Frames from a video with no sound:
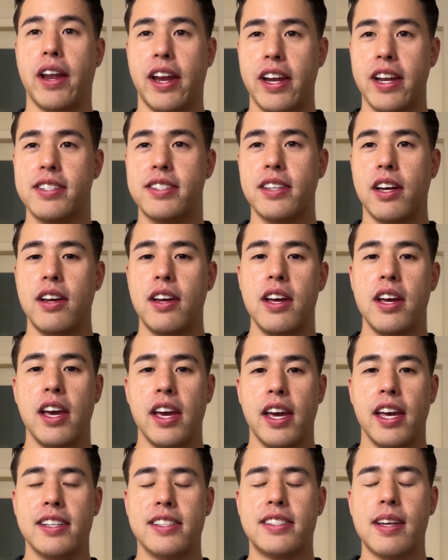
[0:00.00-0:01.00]
It is
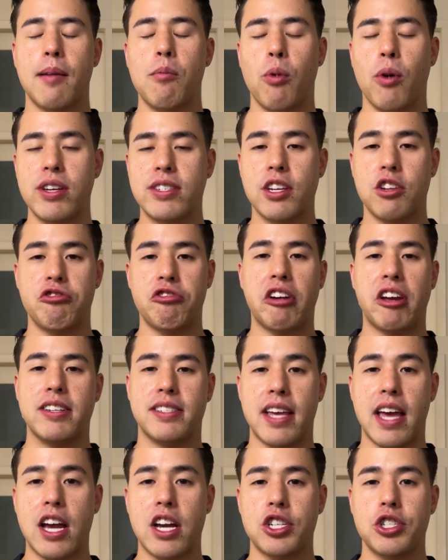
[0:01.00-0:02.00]
in some ways a
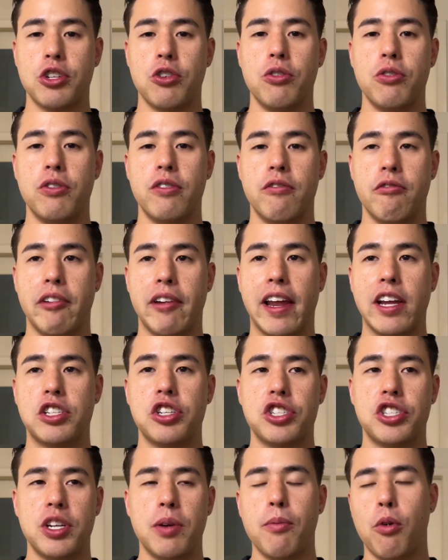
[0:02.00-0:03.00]
transactional
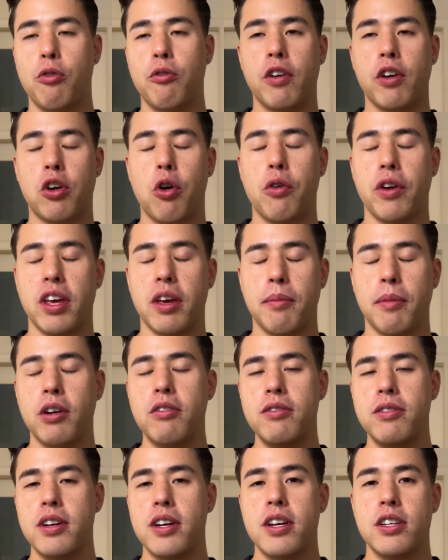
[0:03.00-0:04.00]
relationship over code
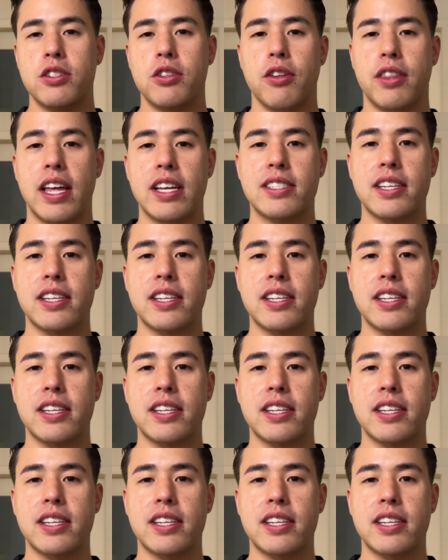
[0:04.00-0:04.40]
email. So that's